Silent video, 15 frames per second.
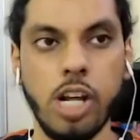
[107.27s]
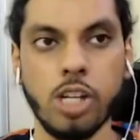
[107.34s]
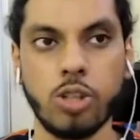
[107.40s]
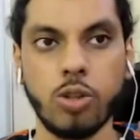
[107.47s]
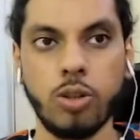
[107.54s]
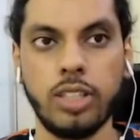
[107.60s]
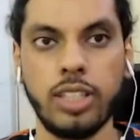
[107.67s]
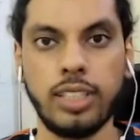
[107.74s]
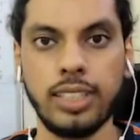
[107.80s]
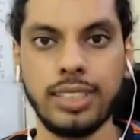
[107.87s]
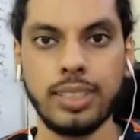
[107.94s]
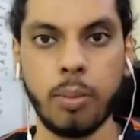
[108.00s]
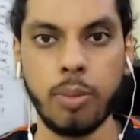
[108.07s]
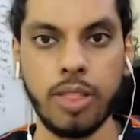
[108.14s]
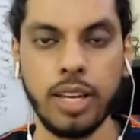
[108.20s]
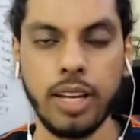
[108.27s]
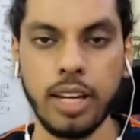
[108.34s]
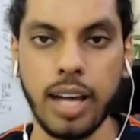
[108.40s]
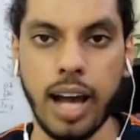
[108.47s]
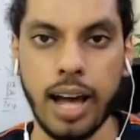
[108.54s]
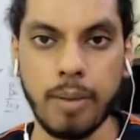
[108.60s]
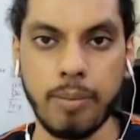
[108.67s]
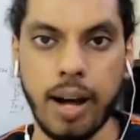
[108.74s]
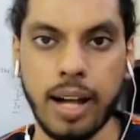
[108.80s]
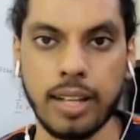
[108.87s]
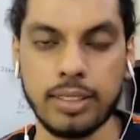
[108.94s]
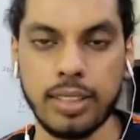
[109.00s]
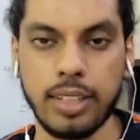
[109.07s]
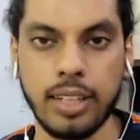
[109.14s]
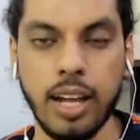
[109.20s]
So this is something I am
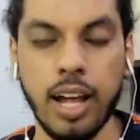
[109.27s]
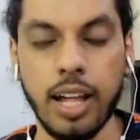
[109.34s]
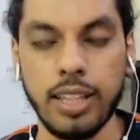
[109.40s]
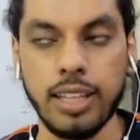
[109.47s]
answering.